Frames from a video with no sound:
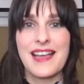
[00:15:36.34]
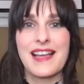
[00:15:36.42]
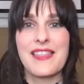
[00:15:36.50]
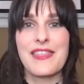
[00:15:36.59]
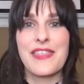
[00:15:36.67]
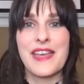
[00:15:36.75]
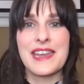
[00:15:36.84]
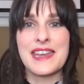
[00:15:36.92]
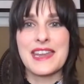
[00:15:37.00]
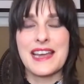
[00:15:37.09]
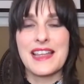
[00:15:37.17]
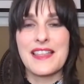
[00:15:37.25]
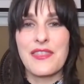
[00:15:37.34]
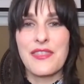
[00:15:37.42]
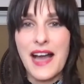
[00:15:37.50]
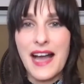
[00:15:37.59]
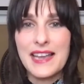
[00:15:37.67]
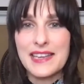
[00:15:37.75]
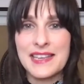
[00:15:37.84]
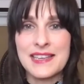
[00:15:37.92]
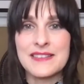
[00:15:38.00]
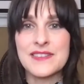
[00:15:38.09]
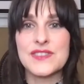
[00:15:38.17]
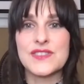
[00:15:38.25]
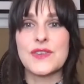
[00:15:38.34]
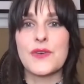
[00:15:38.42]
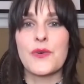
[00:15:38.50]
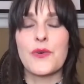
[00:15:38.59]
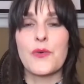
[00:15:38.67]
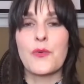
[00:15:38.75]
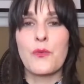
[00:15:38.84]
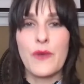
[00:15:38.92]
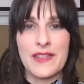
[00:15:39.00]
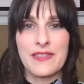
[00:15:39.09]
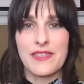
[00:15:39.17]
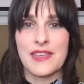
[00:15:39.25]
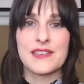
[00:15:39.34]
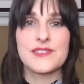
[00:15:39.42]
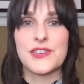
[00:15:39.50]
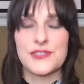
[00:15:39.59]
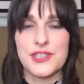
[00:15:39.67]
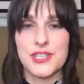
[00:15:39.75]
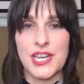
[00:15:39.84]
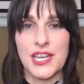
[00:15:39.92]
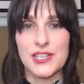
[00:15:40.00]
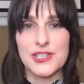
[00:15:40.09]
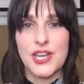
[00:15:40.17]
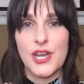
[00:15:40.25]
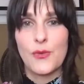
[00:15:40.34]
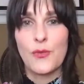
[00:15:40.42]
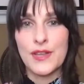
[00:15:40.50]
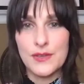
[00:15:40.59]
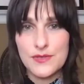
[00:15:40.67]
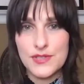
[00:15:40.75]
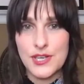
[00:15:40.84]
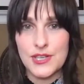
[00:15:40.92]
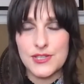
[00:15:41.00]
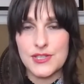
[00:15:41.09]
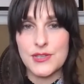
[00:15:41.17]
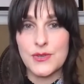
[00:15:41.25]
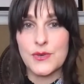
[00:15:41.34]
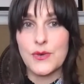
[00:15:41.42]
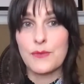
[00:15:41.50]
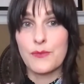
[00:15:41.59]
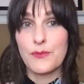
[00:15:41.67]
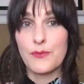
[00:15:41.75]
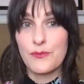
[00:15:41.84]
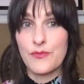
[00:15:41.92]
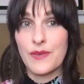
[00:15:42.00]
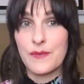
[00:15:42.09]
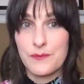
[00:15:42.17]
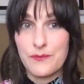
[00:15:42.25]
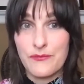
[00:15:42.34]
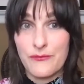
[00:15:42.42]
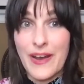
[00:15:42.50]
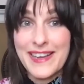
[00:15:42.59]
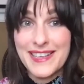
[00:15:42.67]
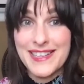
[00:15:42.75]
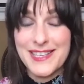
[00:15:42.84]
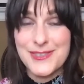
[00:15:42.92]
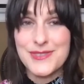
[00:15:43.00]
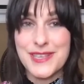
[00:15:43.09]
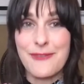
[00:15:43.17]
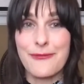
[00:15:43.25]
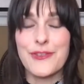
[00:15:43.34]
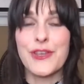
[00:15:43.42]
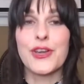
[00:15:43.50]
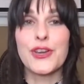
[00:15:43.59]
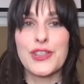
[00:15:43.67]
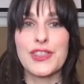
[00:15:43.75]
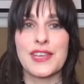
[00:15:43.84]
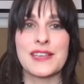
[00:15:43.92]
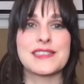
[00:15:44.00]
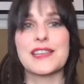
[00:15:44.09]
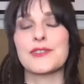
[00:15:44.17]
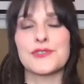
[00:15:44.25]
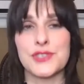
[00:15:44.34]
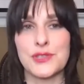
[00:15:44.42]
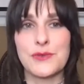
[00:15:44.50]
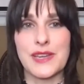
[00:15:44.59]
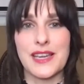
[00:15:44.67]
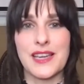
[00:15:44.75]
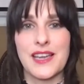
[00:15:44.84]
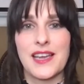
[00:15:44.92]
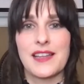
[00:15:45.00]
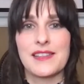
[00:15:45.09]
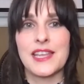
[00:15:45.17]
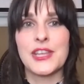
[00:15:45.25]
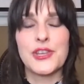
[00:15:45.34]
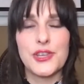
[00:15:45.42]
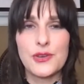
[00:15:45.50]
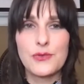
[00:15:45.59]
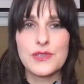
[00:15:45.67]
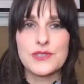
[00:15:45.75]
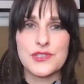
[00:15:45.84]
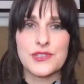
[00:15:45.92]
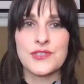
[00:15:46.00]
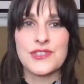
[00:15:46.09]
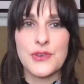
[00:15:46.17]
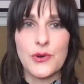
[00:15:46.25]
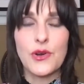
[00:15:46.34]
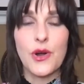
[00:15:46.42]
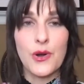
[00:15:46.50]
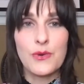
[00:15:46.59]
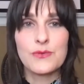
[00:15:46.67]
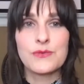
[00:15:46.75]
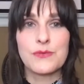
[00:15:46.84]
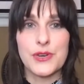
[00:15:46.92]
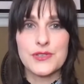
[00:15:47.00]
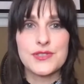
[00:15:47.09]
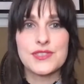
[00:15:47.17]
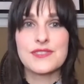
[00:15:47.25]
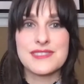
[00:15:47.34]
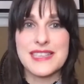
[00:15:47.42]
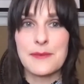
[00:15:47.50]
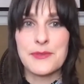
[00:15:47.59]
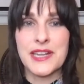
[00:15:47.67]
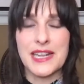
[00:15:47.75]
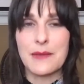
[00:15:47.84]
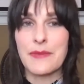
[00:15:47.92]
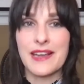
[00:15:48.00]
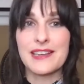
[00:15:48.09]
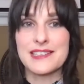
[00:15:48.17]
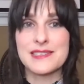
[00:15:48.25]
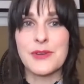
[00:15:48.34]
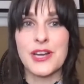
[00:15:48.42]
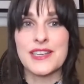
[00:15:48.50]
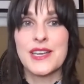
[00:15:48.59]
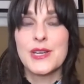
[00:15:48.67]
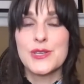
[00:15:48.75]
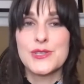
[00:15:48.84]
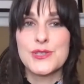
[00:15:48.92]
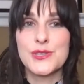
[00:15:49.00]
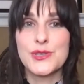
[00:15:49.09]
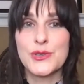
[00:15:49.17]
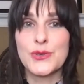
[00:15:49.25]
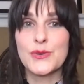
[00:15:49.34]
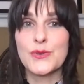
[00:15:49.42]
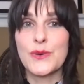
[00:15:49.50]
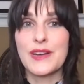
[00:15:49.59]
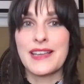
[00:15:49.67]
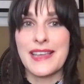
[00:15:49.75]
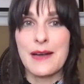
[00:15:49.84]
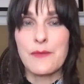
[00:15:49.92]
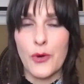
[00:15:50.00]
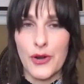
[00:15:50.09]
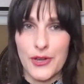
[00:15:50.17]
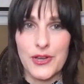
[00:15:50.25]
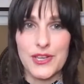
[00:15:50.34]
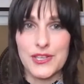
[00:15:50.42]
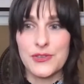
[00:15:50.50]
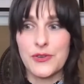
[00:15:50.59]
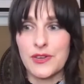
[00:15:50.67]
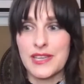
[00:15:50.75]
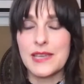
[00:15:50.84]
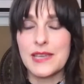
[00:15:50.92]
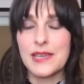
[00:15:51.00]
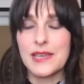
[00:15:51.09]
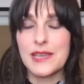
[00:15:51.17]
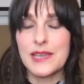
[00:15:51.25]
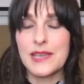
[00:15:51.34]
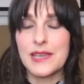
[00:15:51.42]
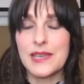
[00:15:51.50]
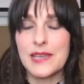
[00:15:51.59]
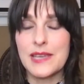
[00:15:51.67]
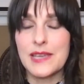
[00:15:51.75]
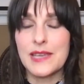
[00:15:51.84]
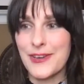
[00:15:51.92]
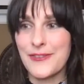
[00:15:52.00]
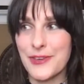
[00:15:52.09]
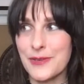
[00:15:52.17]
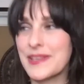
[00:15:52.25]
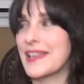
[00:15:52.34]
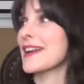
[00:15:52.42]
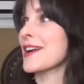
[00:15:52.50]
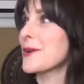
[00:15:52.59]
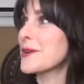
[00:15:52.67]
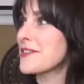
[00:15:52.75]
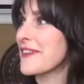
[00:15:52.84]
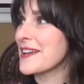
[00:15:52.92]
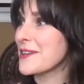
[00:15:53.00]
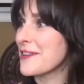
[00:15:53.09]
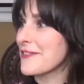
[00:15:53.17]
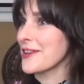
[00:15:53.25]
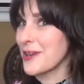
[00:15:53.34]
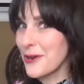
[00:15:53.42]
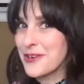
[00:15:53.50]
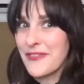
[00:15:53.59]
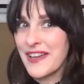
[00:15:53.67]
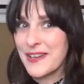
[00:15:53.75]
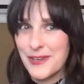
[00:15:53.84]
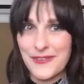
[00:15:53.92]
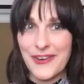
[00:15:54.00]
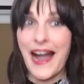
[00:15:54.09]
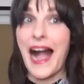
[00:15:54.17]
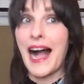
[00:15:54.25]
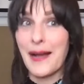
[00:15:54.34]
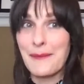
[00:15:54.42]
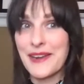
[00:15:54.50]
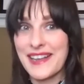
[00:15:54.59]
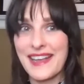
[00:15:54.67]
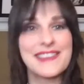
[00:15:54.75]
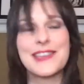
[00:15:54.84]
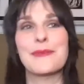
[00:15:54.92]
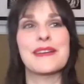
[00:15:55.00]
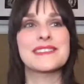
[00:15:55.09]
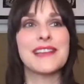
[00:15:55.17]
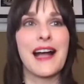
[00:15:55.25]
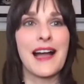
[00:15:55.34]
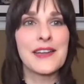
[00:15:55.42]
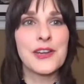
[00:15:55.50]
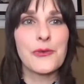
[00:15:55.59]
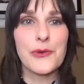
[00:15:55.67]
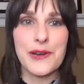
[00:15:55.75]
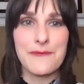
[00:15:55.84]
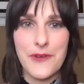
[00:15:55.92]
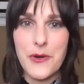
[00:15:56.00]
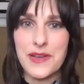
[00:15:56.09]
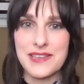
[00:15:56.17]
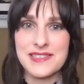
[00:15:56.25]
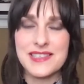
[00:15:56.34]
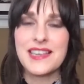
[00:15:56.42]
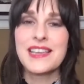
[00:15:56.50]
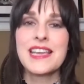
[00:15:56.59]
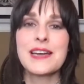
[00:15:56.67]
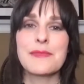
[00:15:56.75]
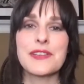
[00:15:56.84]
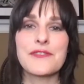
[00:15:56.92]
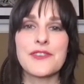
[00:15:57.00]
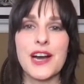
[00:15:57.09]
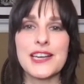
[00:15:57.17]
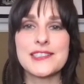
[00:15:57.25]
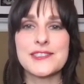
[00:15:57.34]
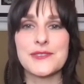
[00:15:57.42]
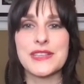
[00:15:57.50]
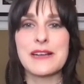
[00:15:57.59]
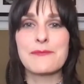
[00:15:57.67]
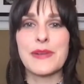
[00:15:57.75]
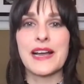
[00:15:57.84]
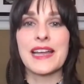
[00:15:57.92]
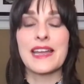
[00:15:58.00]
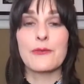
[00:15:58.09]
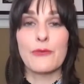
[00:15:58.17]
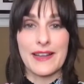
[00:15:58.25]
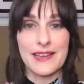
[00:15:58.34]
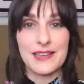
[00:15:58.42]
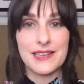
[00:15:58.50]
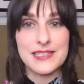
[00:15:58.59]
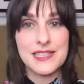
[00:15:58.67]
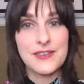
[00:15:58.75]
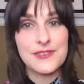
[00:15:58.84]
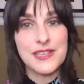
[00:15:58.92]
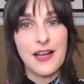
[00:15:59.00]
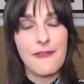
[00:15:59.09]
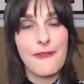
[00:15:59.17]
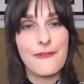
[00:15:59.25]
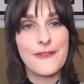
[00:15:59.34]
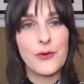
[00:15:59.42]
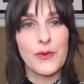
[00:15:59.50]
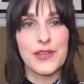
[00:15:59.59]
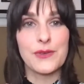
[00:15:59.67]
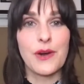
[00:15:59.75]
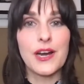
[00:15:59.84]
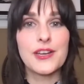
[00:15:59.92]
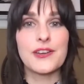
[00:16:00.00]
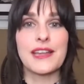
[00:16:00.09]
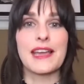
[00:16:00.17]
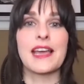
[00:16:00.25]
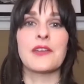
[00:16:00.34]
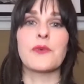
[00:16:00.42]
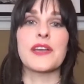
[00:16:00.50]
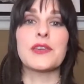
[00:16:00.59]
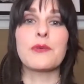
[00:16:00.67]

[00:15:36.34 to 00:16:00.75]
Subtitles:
then that is when things start to change. When you start to recognize yourself for the good things that you're doing, then you will turn your own personal cybernetic mechanism on to get more good. You will keep looking at Vancouver. You'll be like, going to Vancouver. I'm going to get there because I know where I'm focused. But you've got to do that by recognizing yourself for what you are good at and what you